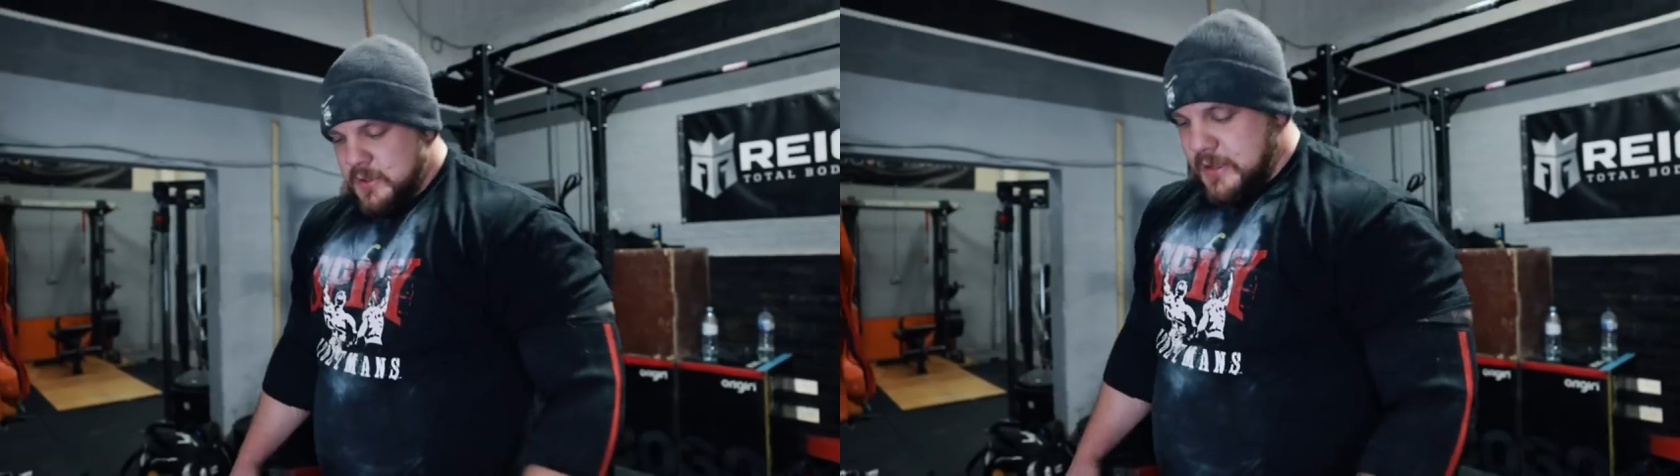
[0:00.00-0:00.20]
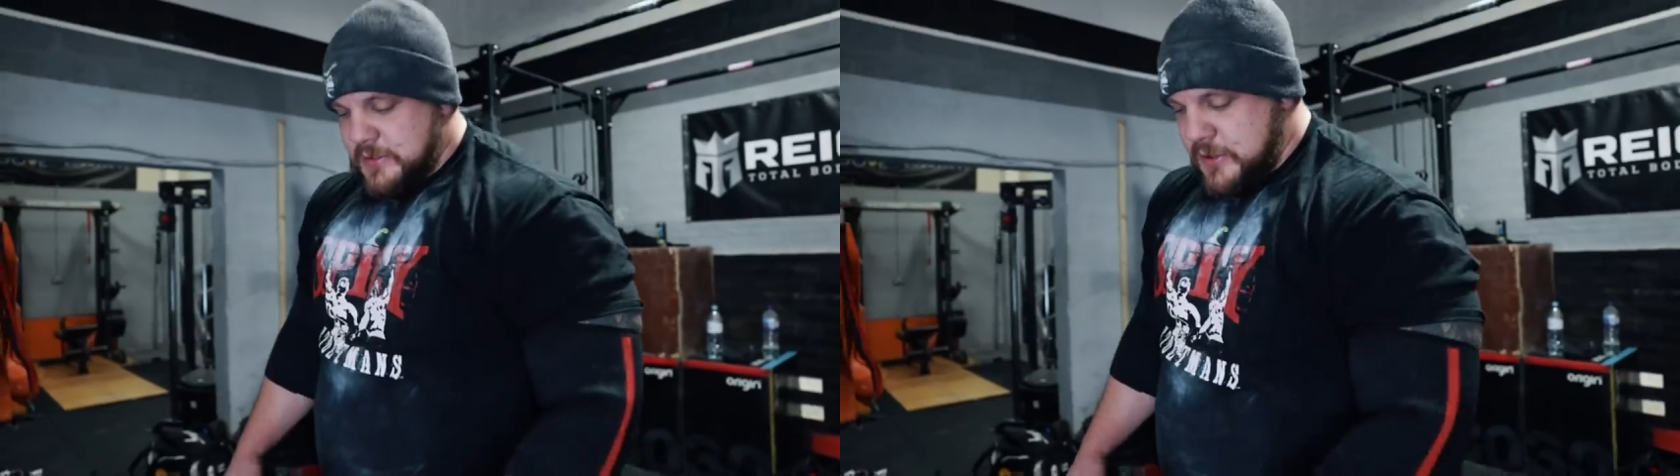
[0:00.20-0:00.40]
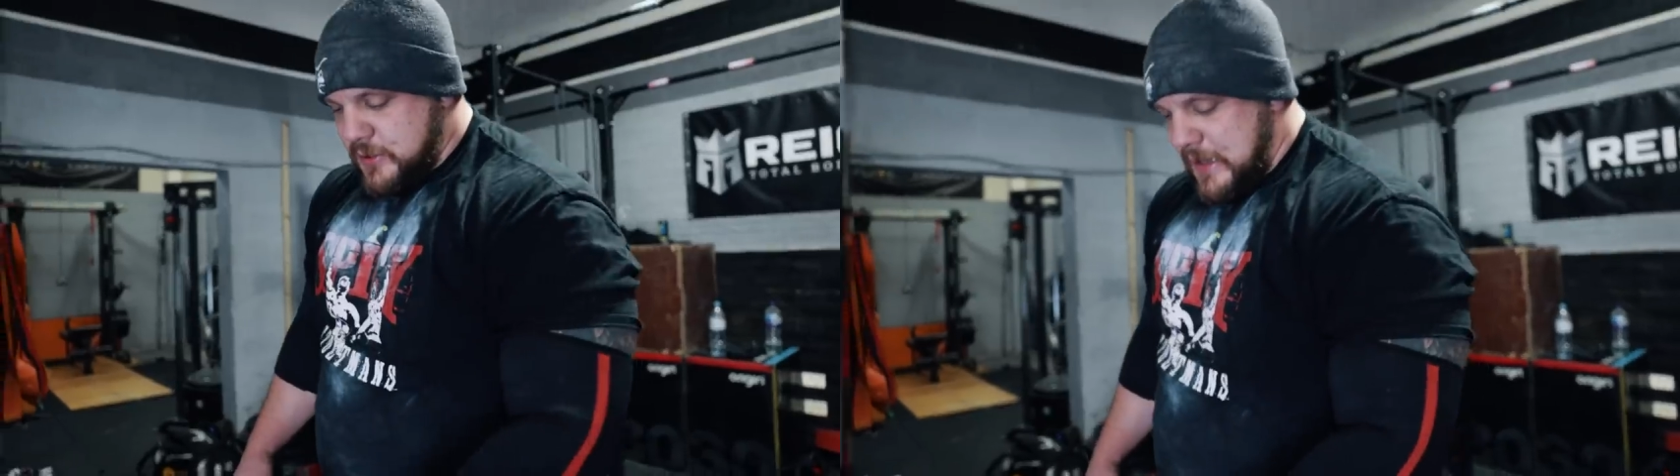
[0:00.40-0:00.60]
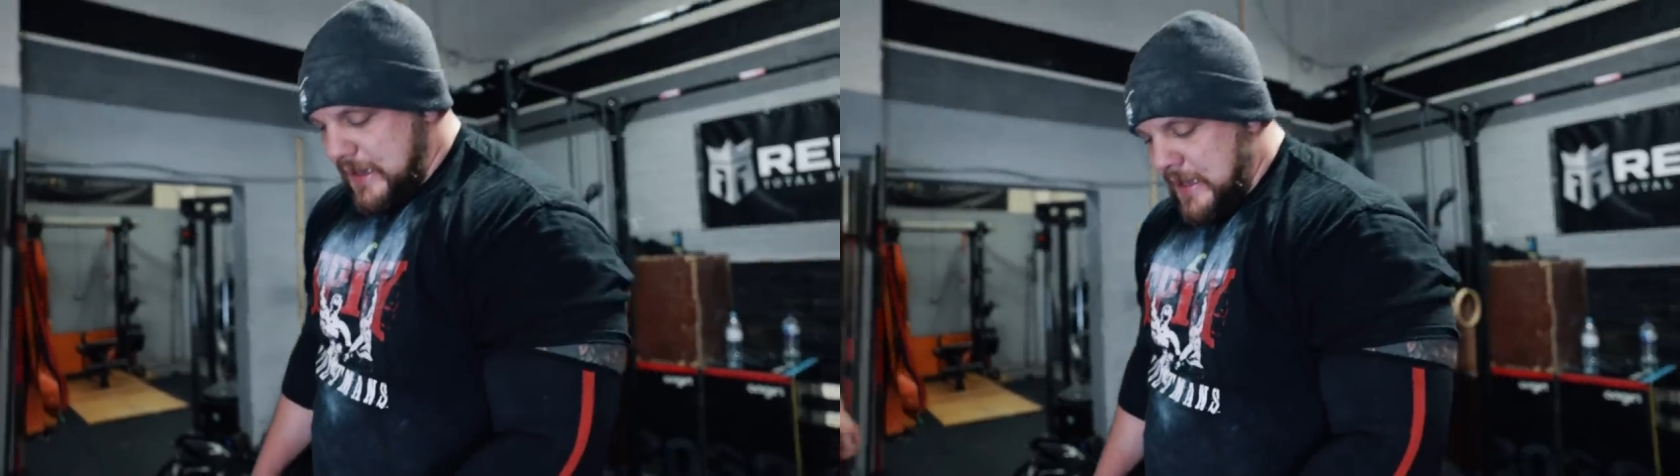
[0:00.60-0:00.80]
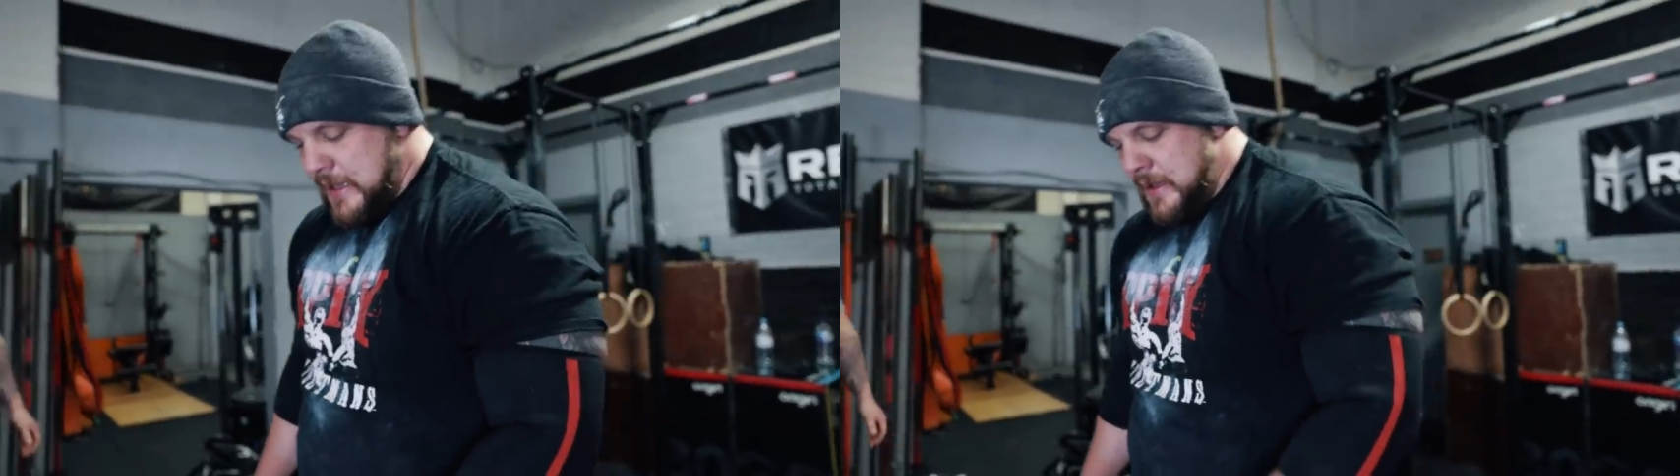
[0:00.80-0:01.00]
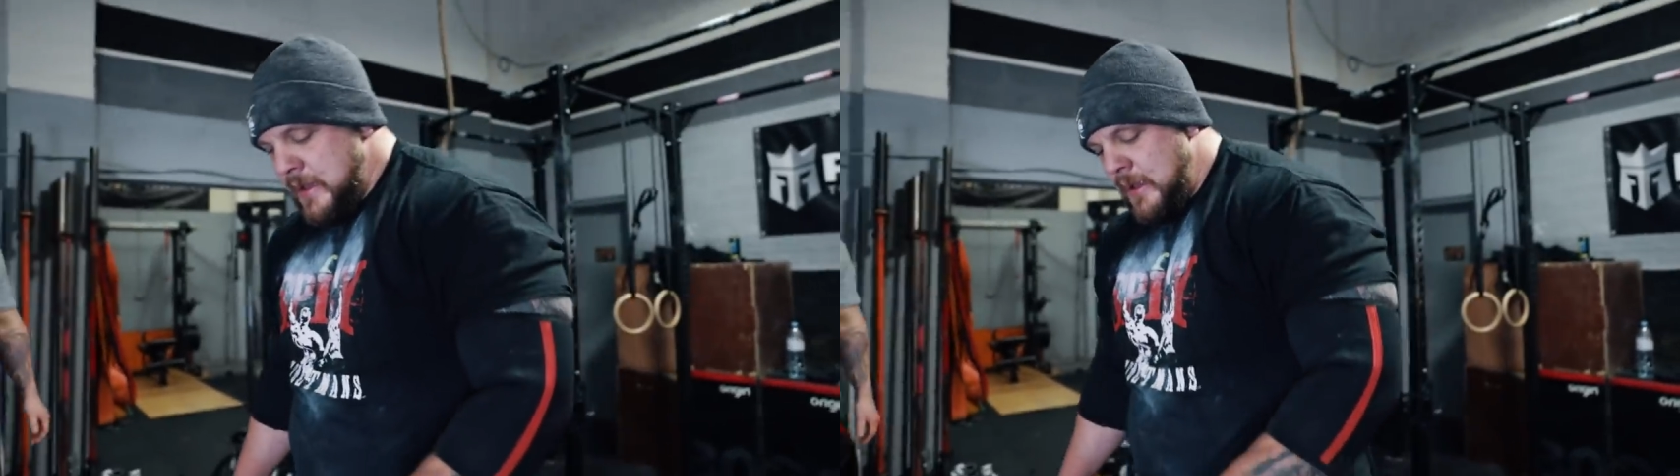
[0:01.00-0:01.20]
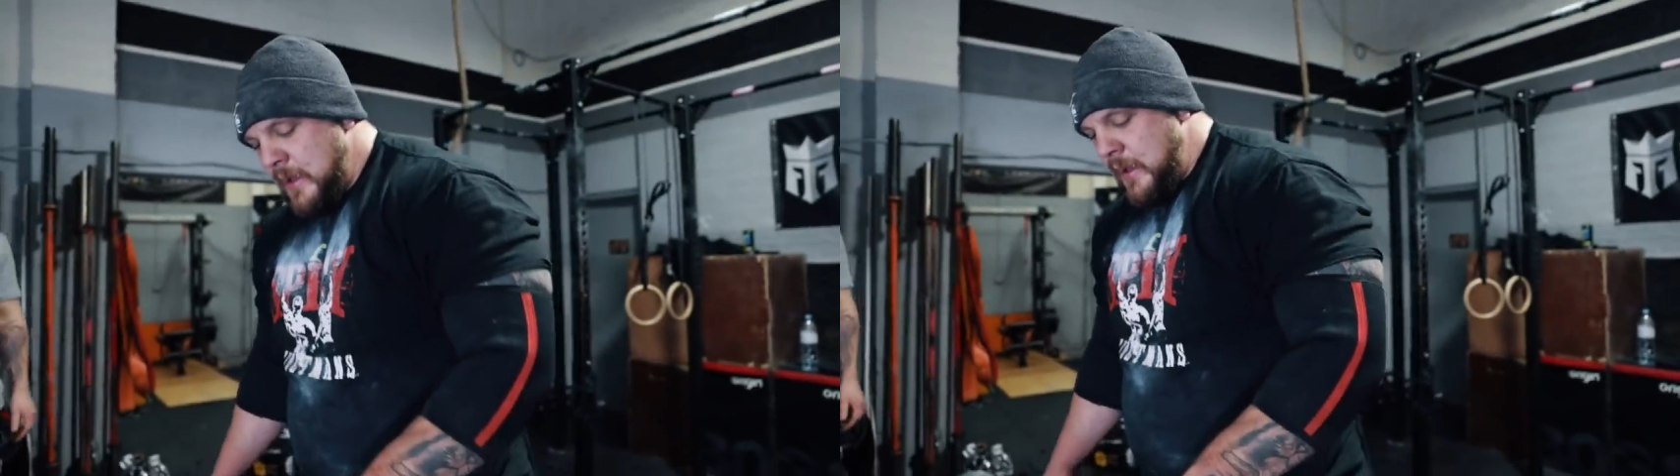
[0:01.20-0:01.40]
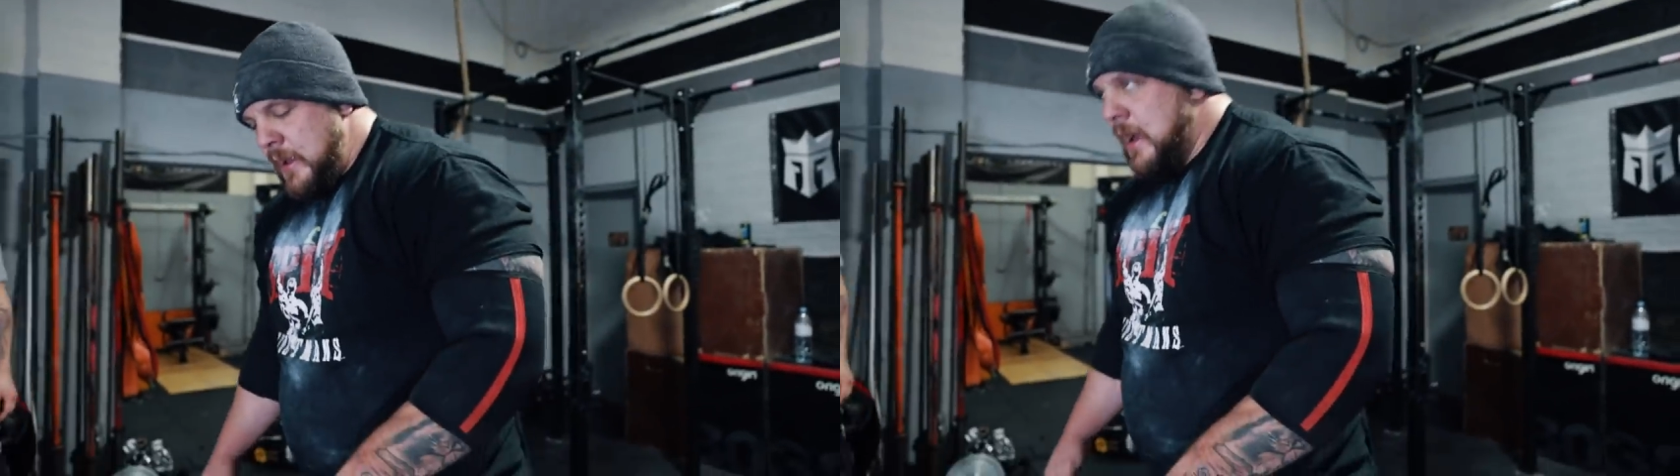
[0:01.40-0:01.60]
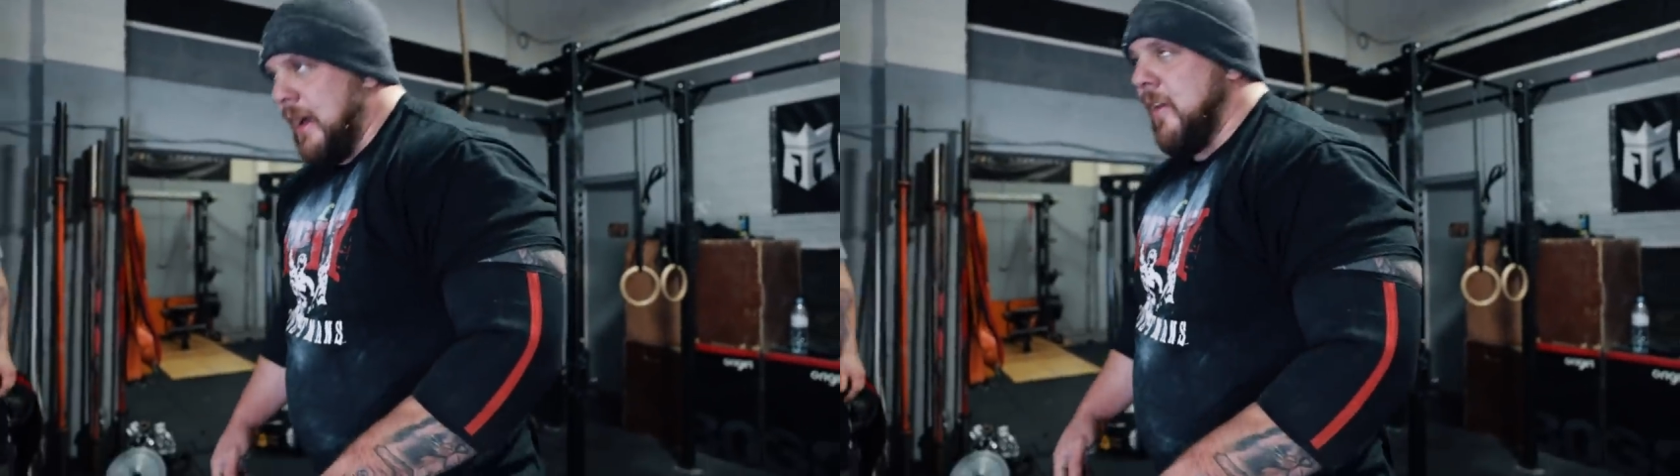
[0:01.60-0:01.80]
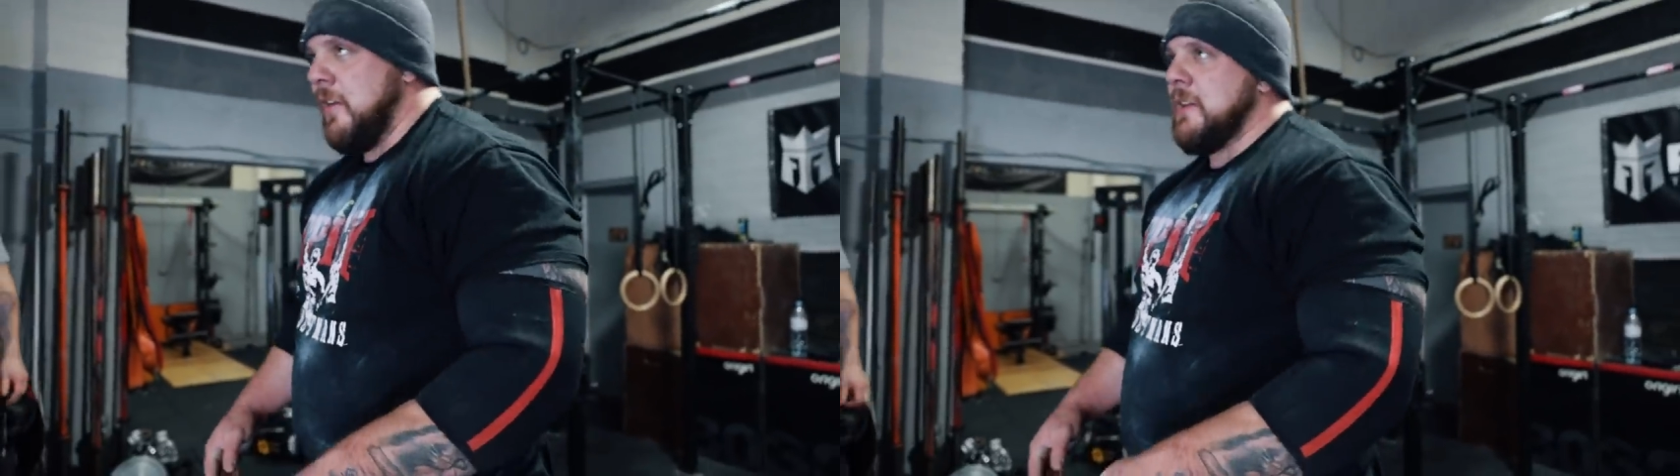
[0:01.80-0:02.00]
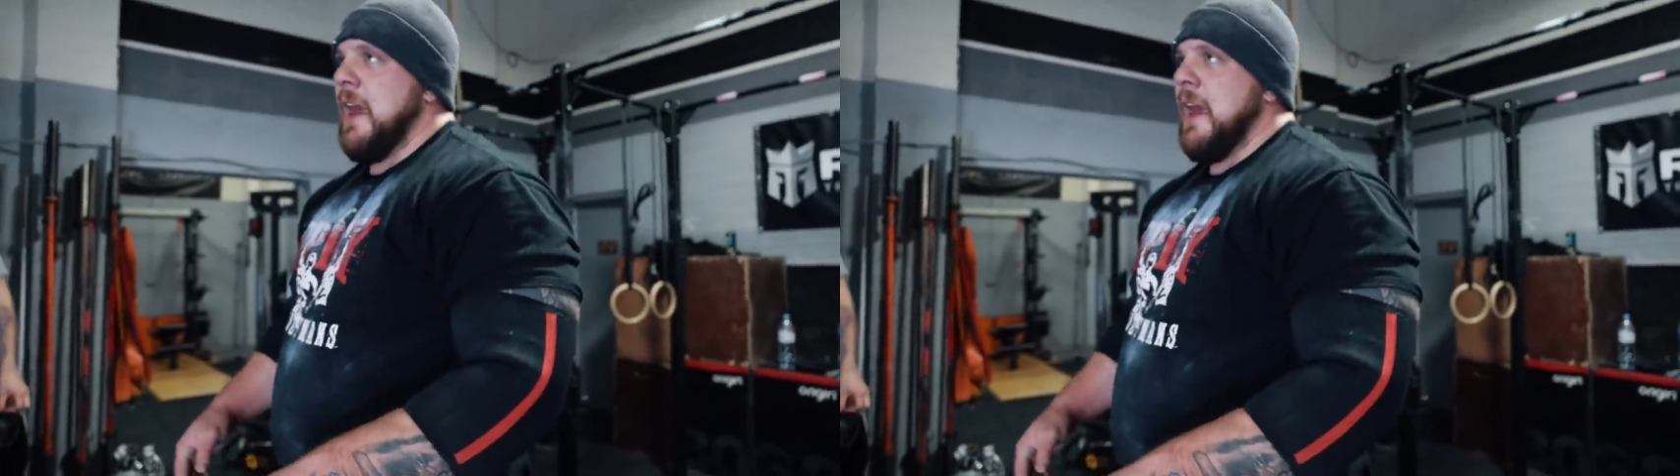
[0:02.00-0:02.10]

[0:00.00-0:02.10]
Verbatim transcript: So I'll just do a a little